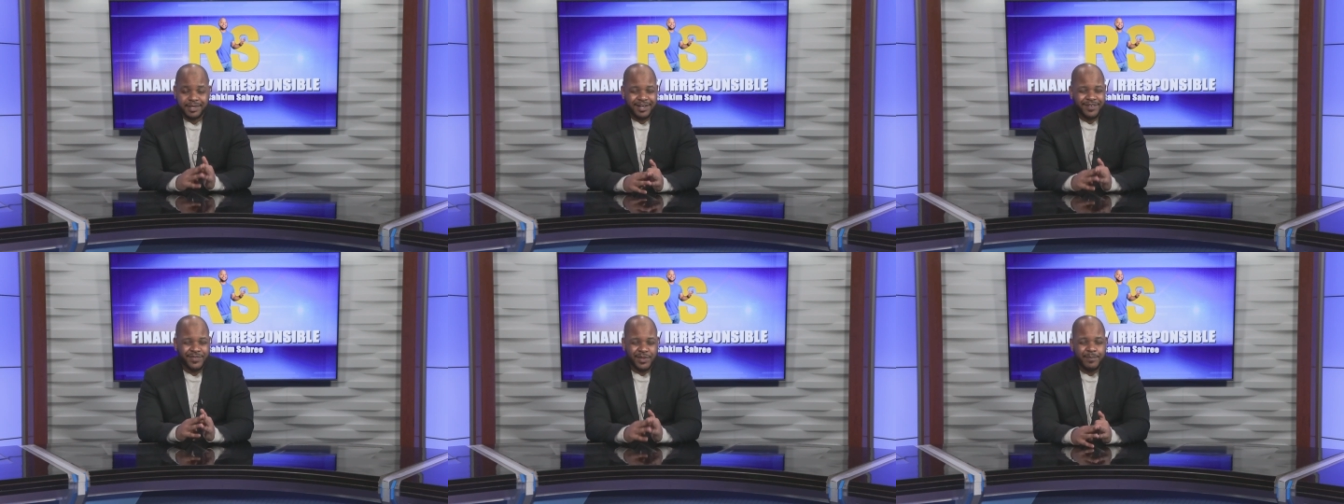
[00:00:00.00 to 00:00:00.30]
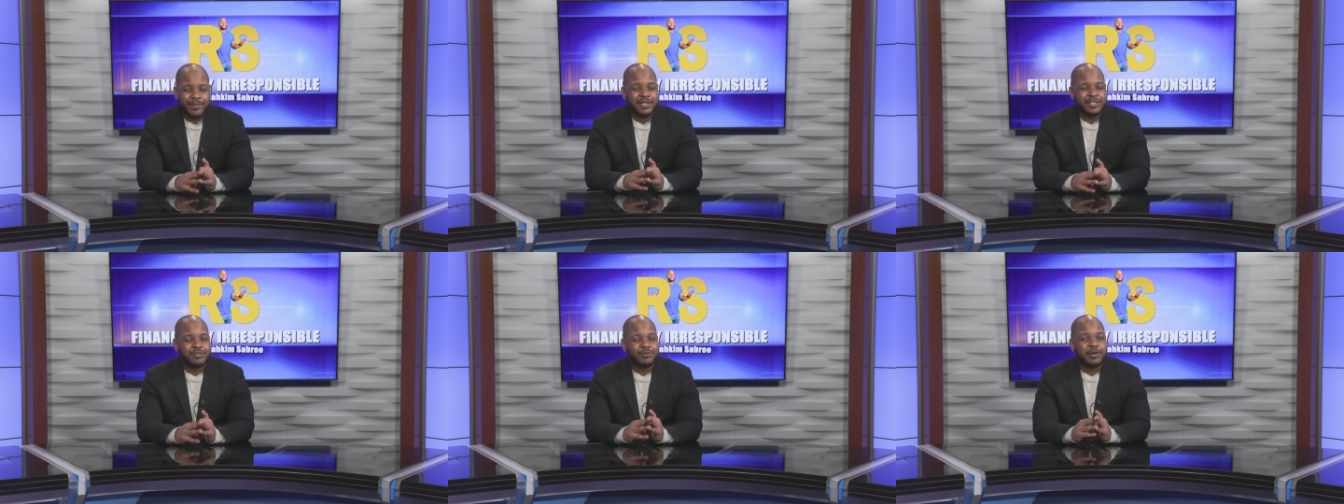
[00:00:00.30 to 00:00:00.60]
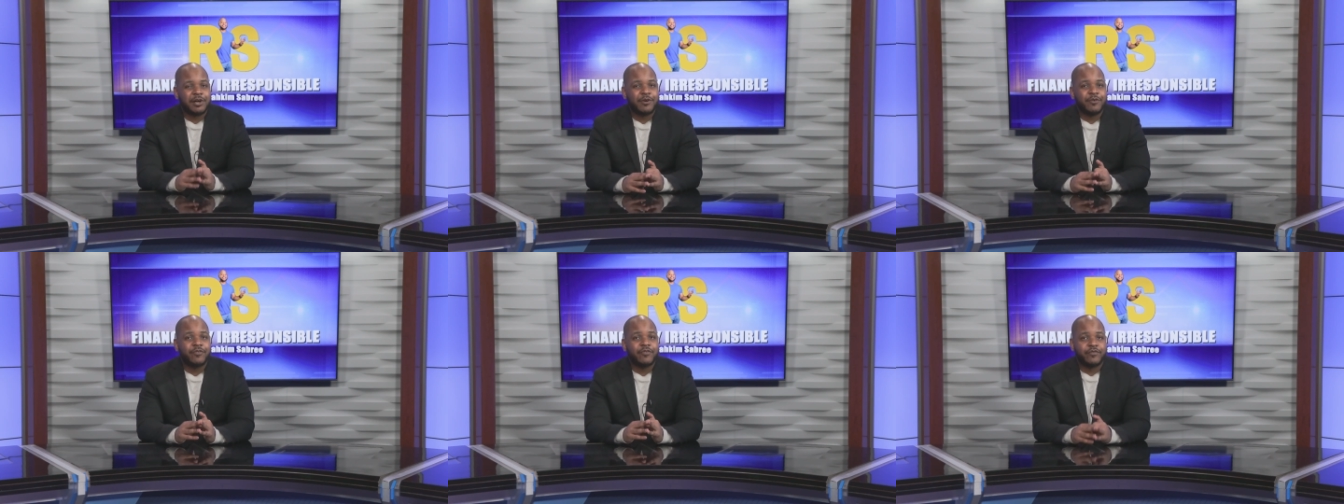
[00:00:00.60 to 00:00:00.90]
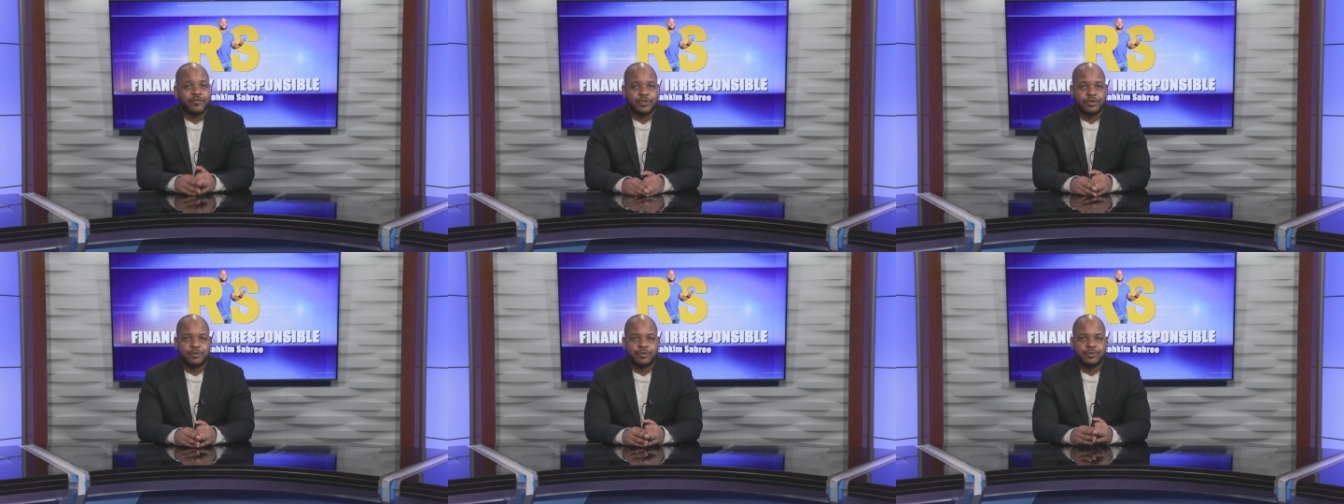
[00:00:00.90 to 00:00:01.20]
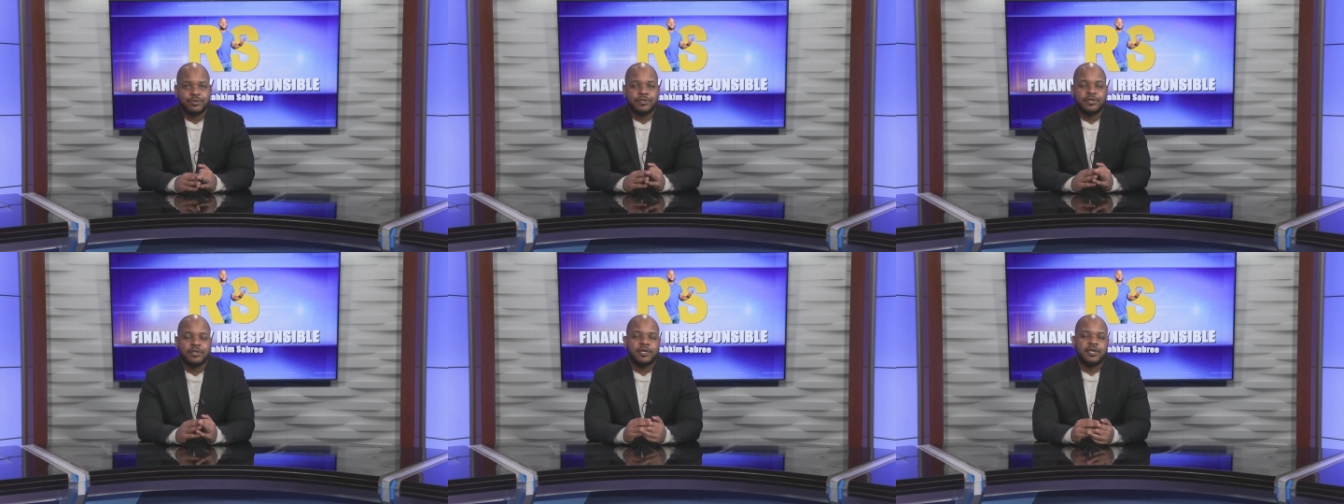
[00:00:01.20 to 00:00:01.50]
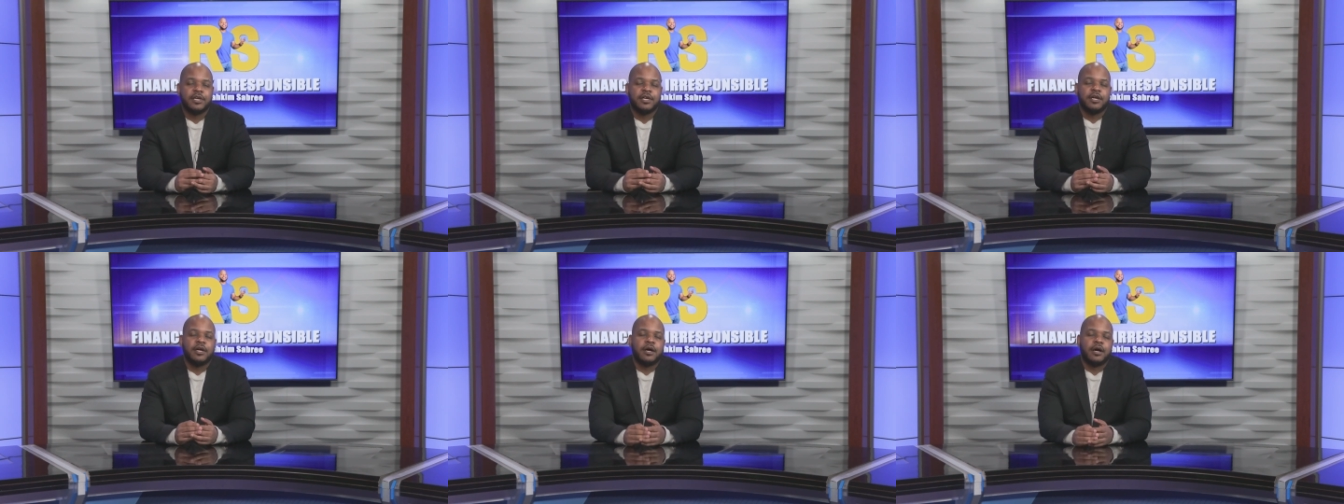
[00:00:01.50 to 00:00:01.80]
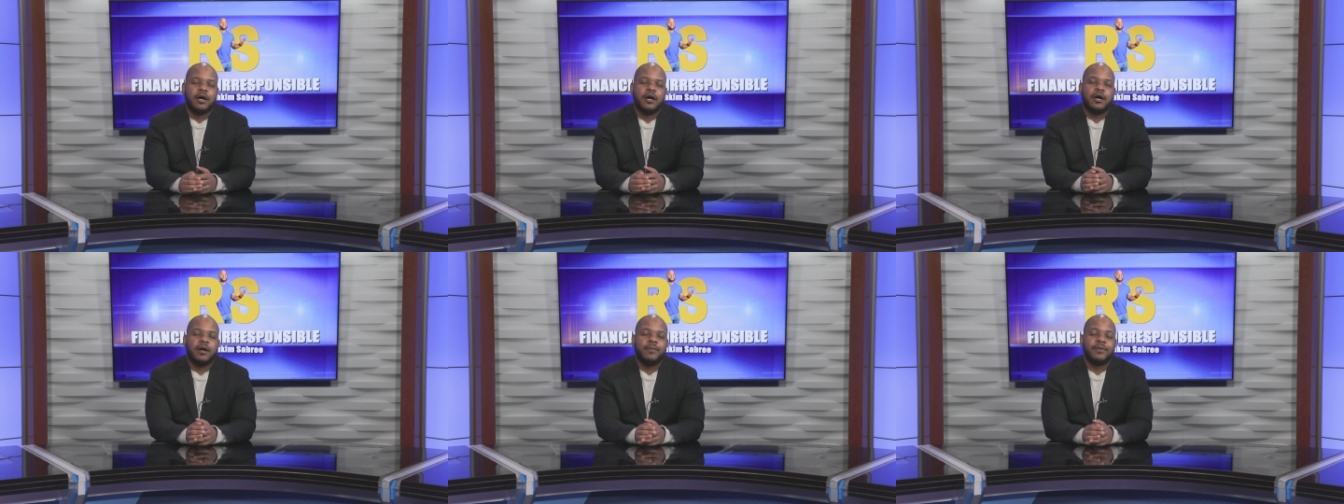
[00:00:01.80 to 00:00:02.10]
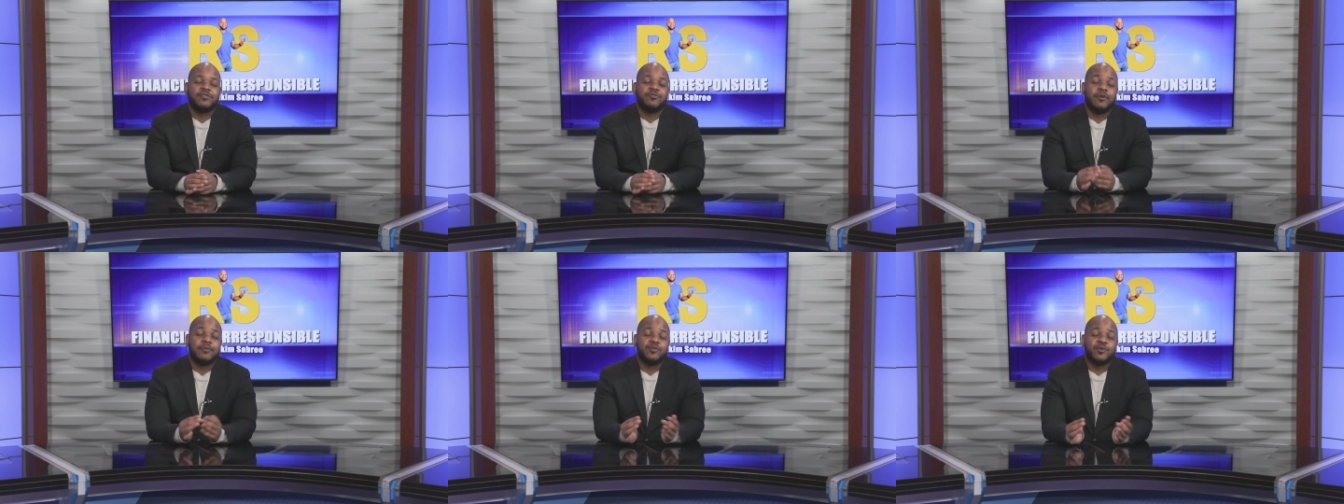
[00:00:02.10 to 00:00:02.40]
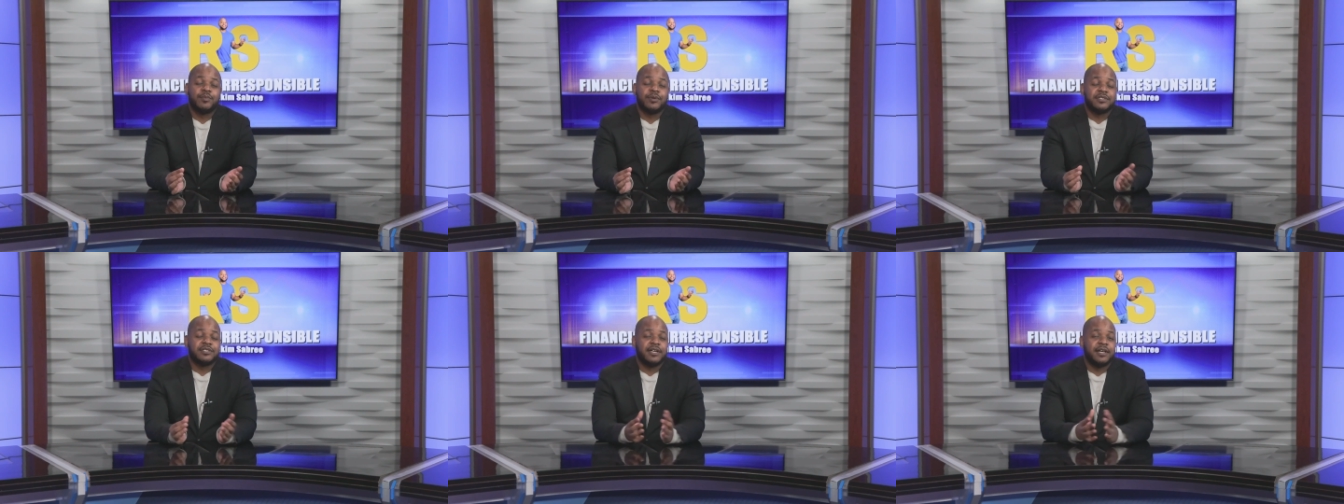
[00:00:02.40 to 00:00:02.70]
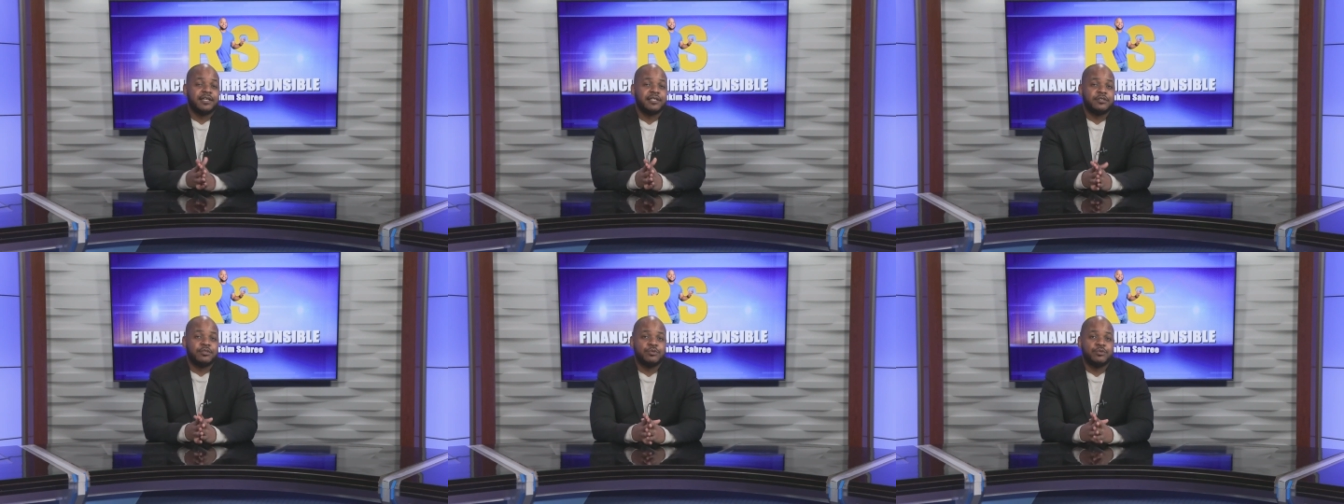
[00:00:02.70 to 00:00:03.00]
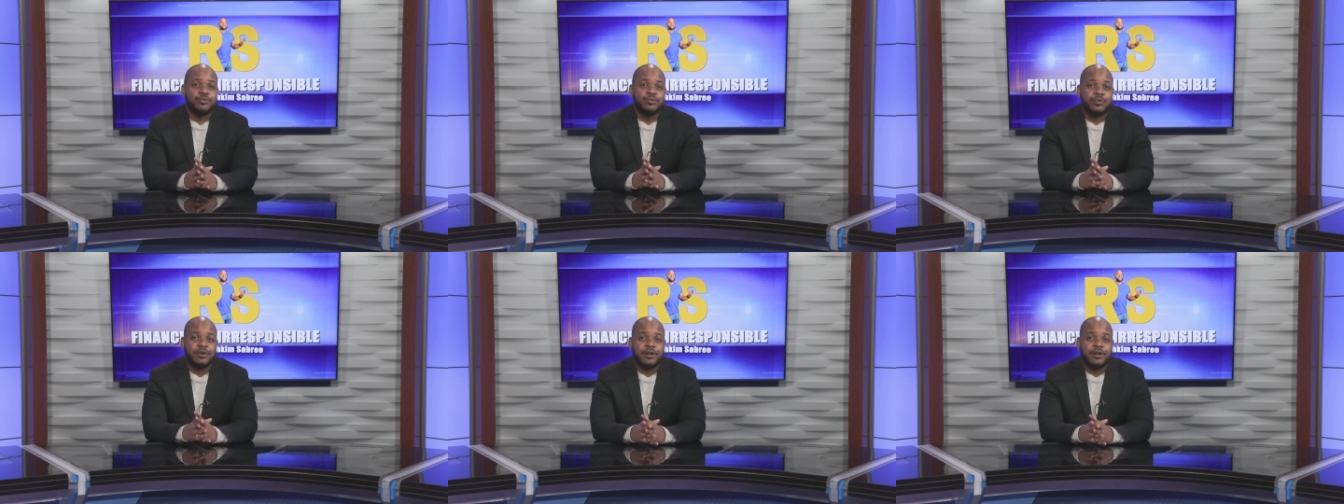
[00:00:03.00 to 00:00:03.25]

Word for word: the mental health field. And so I'm super excited to